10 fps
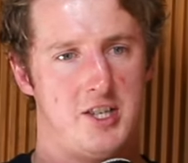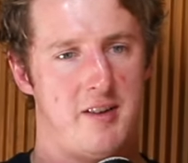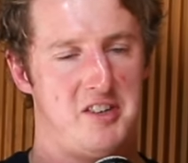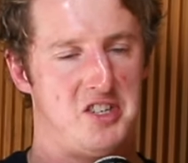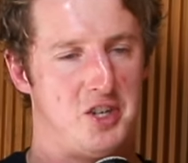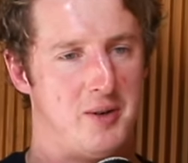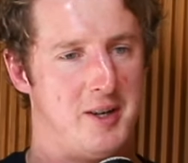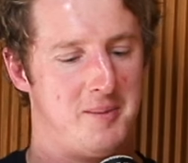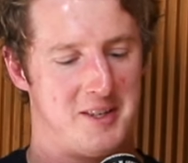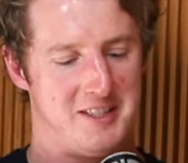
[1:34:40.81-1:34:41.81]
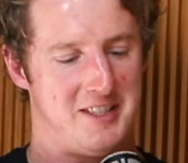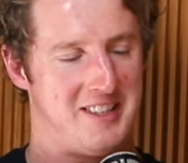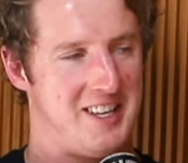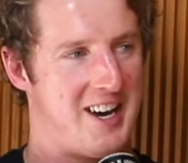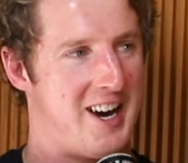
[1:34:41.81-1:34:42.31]
Chevy Stewart, because he's
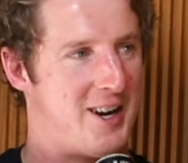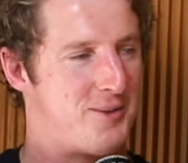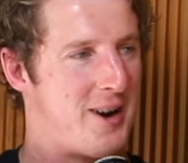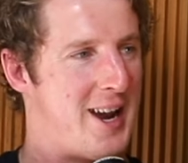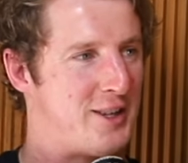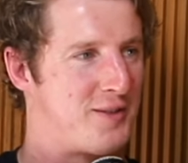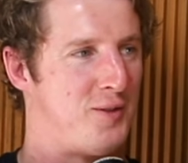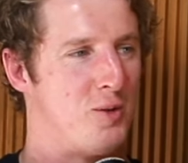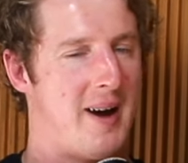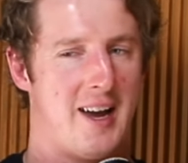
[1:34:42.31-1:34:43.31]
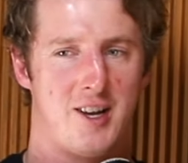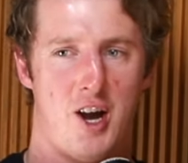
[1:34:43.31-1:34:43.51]
the Raiders fullback,